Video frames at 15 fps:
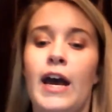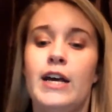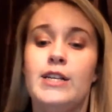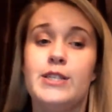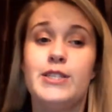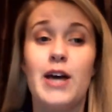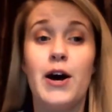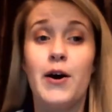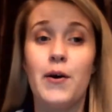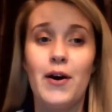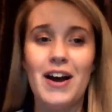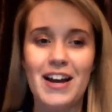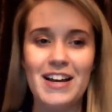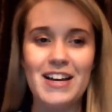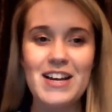So,
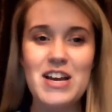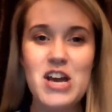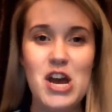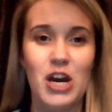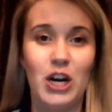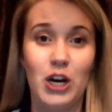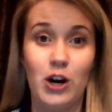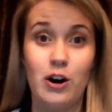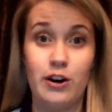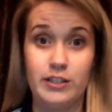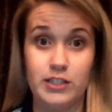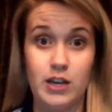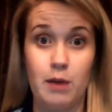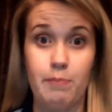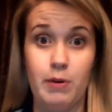on
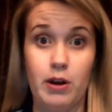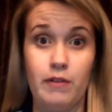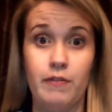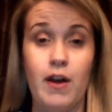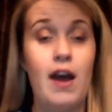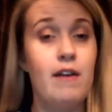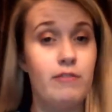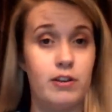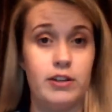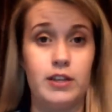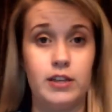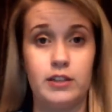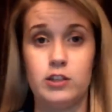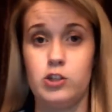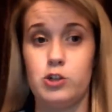top of
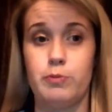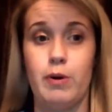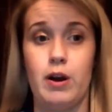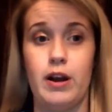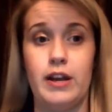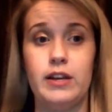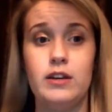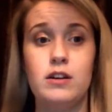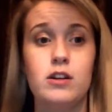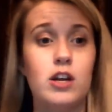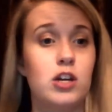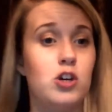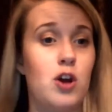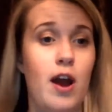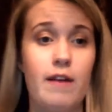everything that you're buying,
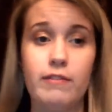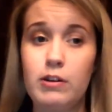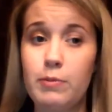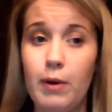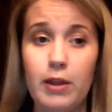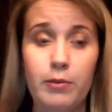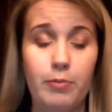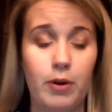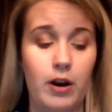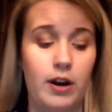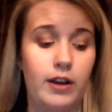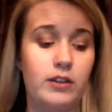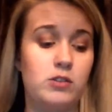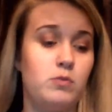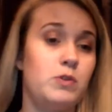and you're having to buy the
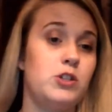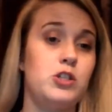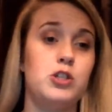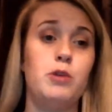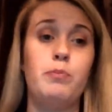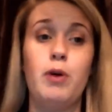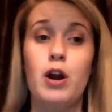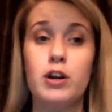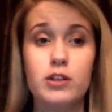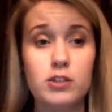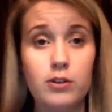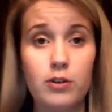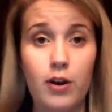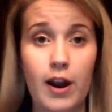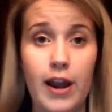products, which the products
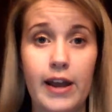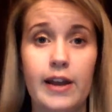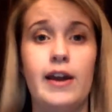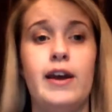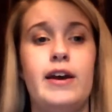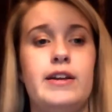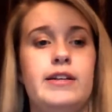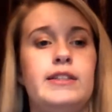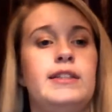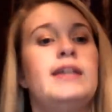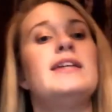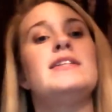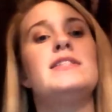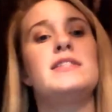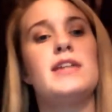are great, and at
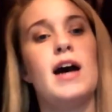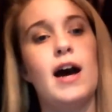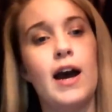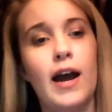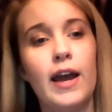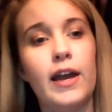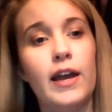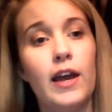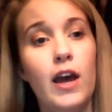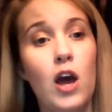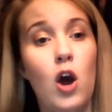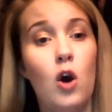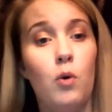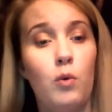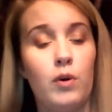least I
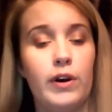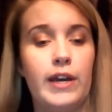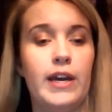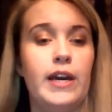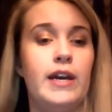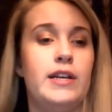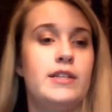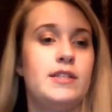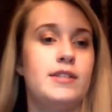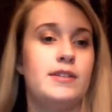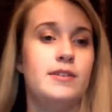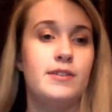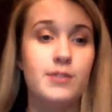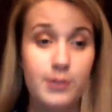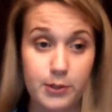will get
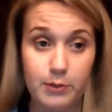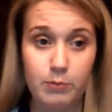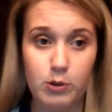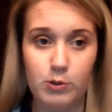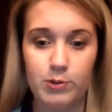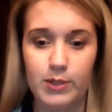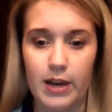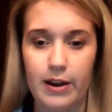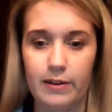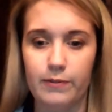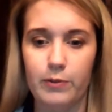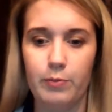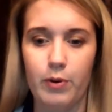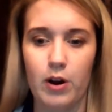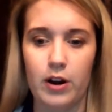some use out
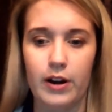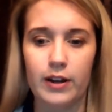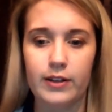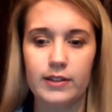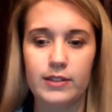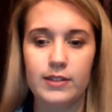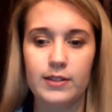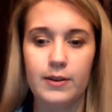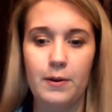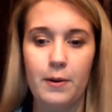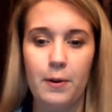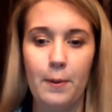of the products.